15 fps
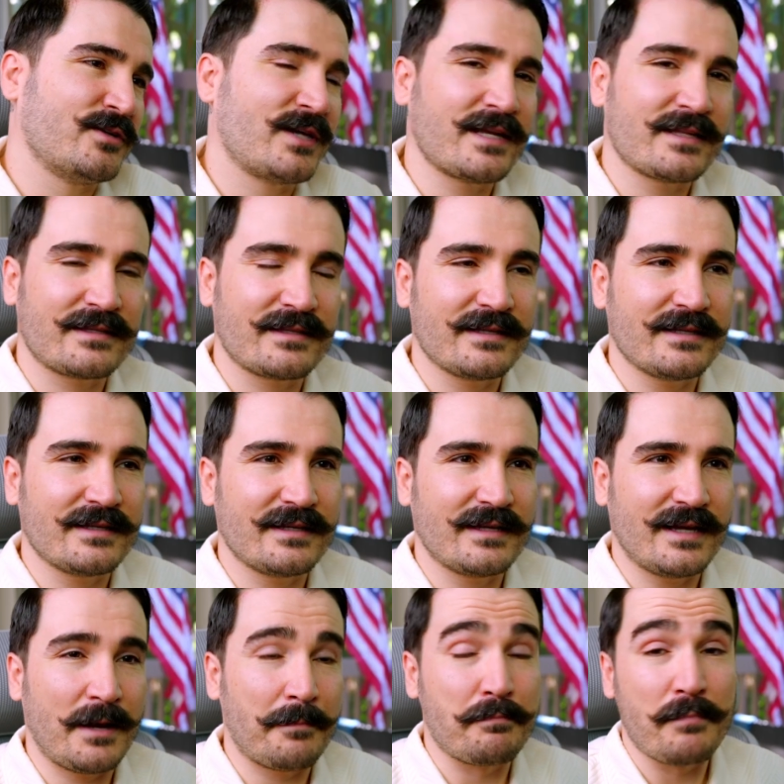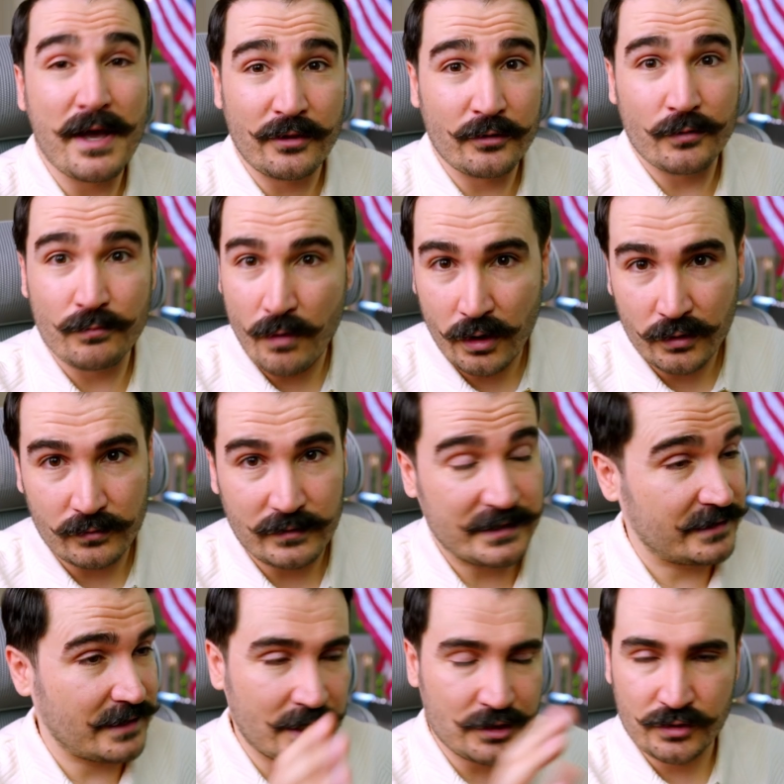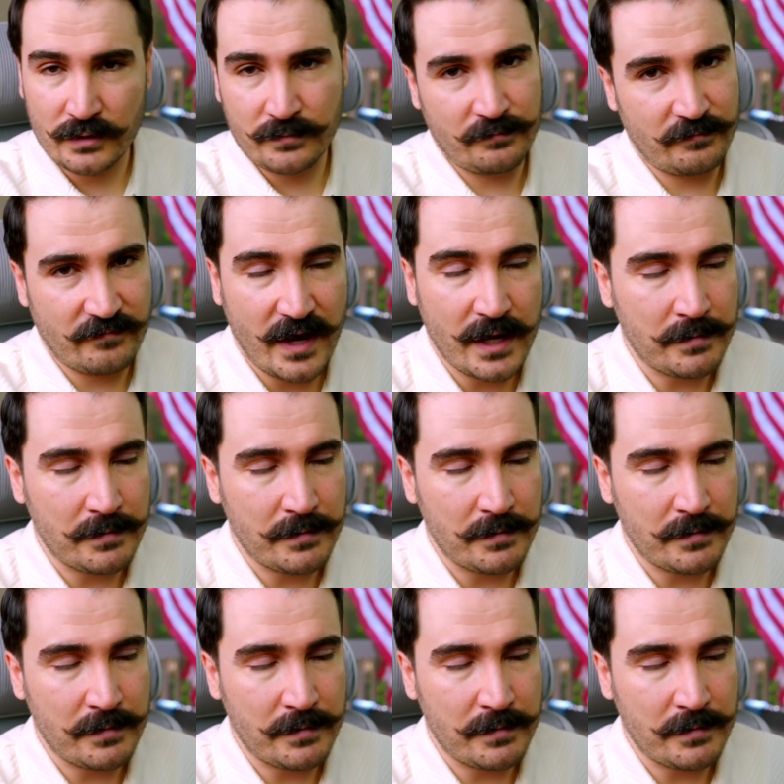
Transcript: get a better model. It's actually way